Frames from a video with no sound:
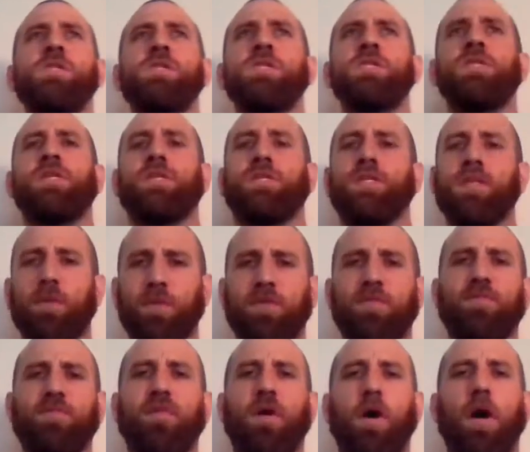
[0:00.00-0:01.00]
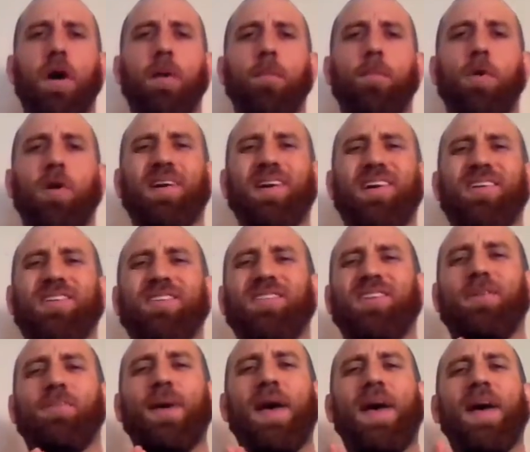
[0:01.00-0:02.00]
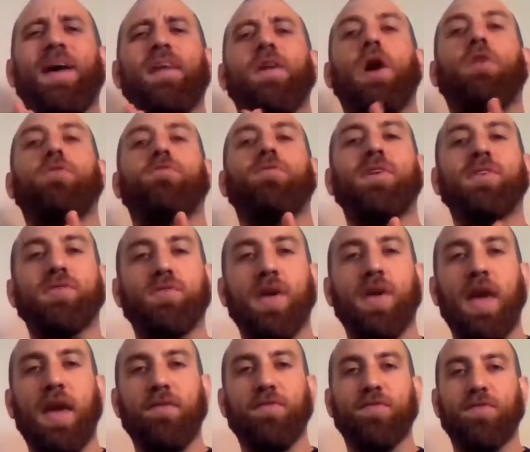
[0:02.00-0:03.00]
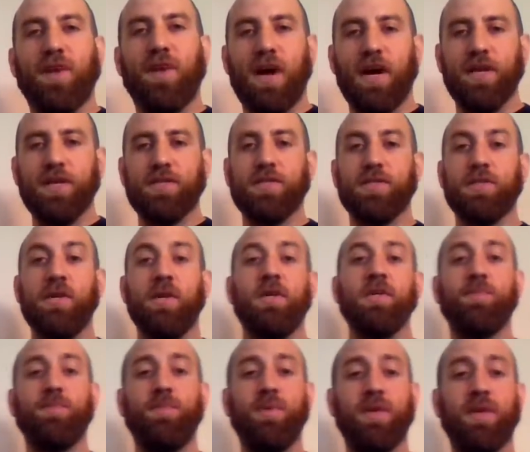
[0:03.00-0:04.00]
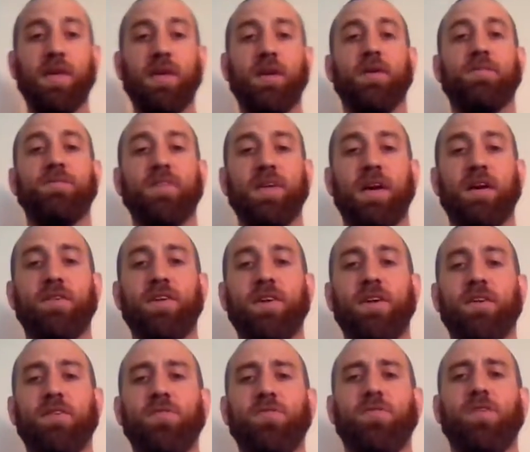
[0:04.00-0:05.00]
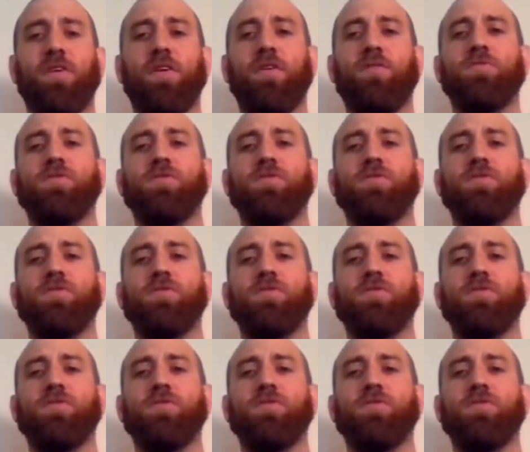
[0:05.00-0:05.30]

some of Markout Club and Wrestle Cave's finest. Speaking of down here, you can go to